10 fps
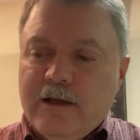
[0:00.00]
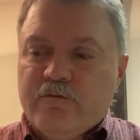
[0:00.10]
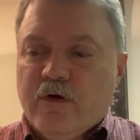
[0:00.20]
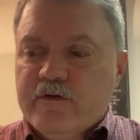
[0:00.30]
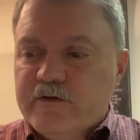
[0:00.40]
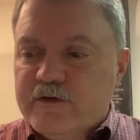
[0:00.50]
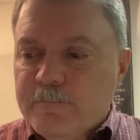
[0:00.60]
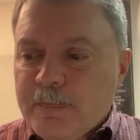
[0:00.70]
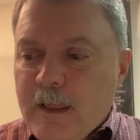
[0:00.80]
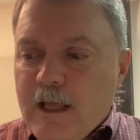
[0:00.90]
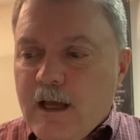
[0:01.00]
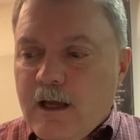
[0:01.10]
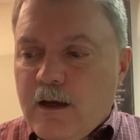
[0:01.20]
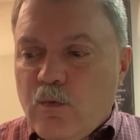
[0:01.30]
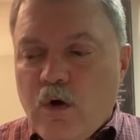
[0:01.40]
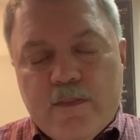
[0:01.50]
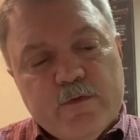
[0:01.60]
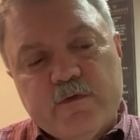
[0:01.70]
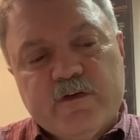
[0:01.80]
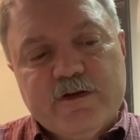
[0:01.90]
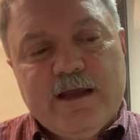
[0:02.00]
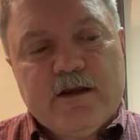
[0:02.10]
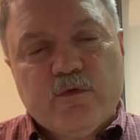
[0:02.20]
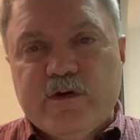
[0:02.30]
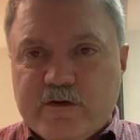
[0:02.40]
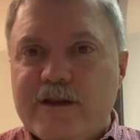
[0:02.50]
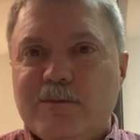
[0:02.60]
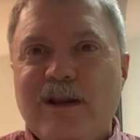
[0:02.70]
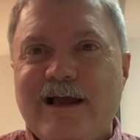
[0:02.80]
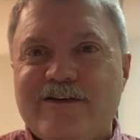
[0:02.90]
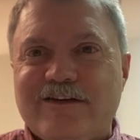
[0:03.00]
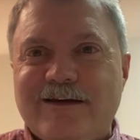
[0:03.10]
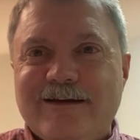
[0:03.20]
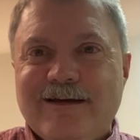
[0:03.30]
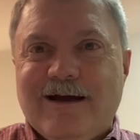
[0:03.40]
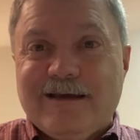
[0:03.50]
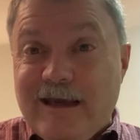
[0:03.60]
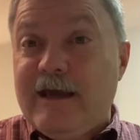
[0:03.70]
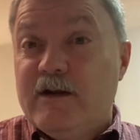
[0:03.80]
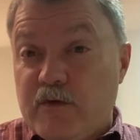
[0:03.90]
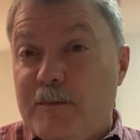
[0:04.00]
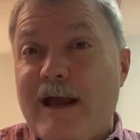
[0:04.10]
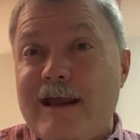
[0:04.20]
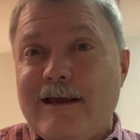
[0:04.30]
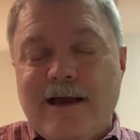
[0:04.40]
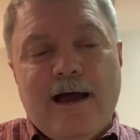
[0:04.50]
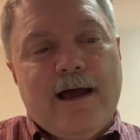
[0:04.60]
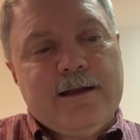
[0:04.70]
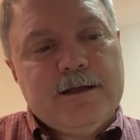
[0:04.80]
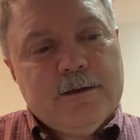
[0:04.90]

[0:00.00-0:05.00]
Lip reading: In verses 1 through 6, we see the blessing, again, of obeying God.